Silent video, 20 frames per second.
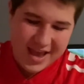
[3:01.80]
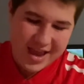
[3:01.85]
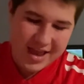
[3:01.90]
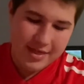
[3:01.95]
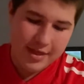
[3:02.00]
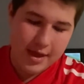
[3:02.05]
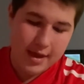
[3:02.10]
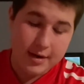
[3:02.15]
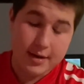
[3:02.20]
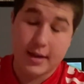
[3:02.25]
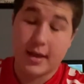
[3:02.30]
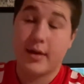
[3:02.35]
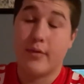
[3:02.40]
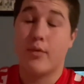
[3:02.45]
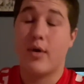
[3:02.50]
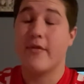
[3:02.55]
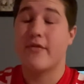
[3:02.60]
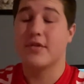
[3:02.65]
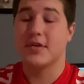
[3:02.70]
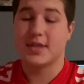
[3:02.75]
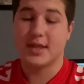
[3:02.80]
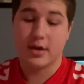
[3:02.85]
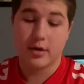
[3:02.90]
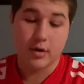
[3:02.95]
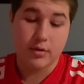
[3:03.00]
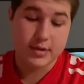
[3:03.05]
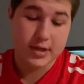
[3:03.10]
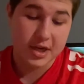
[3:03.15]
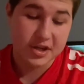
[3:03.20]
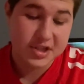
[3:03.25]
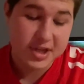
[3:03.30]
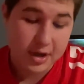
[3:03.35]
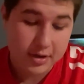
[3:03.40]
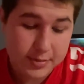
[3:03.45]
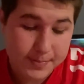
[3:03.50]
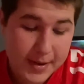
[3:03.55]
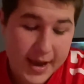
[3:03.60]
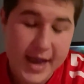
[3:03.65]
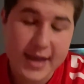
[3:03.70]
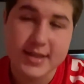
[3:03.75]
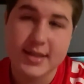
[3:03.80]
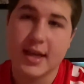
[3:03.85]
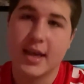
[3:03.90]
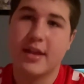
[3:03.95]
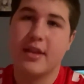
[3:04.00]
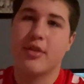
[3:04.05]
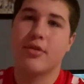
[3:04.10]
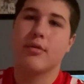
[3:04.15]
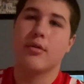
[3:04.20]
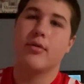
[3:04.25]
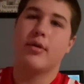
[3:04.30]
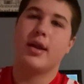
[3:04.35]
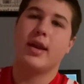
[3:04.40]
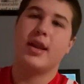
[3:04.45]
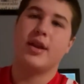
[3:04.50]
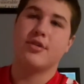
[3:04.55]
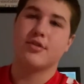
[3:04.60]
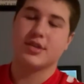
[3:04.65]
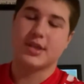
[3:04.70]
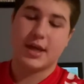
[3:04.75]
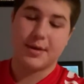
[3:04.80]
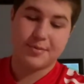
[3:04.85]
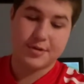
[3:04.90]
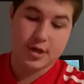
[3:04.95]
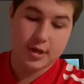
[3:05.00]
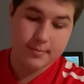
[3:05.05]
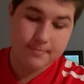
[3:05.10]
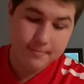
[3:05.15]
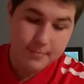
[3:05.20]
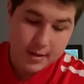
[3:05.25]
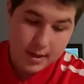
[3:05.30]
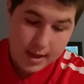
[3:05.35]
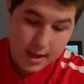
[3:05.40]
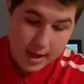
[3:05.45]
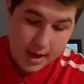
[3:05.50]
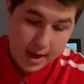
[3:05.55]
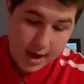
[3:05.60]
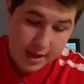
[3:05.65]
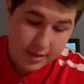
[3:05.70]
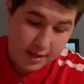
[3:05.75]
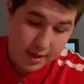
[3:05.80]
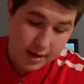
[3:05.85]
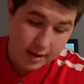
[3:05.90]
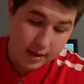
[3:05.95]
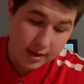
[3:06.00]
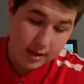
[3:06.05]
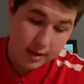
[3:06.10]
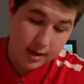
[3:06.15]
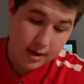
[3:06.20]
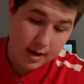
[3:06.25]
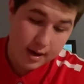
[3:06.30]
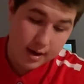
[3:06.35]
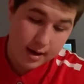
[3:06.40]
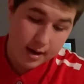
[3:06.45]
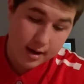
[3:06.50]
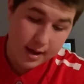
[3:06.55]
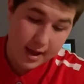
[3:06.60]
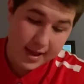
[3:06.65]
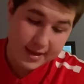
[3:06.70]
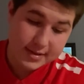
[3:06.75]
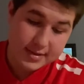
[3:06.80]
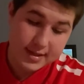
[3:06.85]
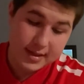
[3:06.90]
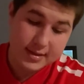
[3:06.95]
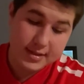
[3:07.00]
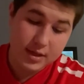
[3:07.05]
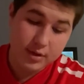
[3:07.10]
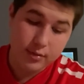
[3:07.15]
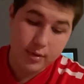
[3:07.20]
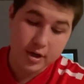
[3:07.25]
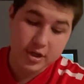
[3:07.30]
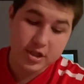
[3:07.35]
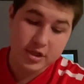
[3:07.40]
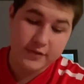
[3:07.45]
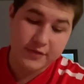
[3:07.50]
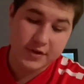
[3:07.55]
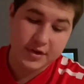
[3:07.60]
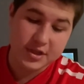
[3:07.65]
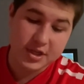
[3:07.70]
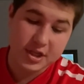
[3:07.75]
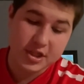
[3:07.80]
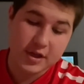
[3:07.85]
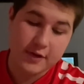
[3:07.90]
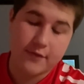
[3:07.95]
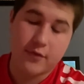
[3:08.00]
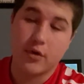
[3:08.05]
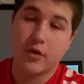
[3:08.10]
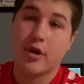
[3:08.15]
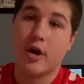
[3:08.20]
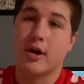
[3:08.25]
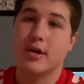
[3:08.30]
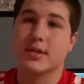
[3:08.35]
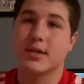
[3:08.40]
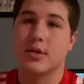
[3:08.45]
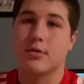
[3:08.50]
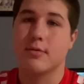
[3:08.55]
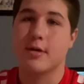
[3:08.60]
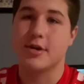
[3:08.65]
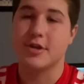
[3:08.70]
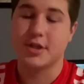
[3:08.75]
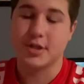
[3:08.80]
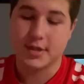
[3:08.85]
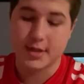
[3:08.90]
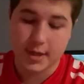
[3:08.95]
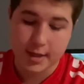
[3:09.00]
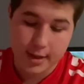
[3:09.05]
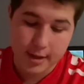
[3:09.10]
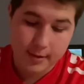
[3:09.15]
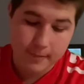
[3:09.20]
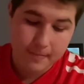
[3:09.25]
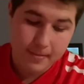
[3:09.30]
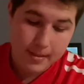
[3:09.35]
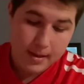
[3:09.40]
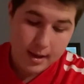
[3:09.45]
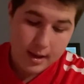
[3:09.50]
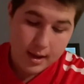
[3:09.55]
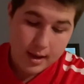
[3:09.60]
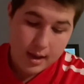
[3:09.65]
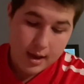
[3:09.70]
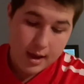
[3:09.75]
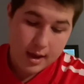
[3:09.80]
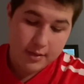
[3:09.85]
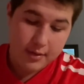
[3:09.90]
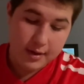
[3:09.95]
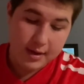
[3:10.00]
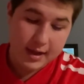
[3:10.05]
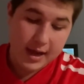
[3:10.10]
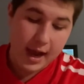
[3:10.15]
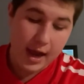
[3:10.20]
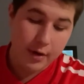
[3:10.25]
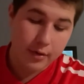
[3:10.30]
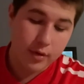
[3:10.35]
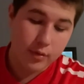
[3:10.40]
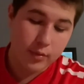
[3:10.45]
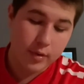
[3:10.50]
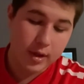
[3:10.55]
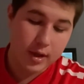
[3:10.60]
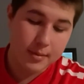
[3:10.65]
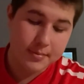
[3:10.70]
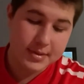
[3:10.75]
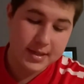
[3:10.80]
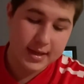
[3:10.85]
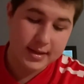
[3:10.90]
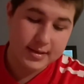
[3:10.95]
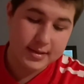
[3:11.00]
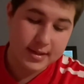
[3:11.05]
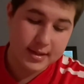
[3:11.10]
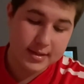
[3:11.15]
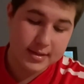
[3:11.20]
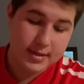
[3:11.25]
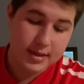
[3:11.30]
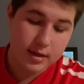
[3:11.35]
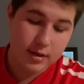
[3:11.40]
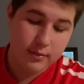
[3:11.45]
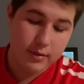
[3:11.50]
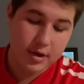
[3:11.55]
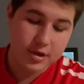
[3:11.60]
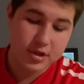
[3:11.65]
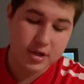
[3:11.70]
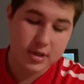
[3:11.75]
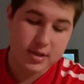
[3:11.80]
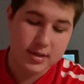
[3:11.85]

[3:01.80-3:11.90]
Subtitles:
then he went for 0 touchdowns passing and then threw an interception. And then he had 16 rushes for 64 yards and a rushing TD. And then Kyron Williams had 16 rushes,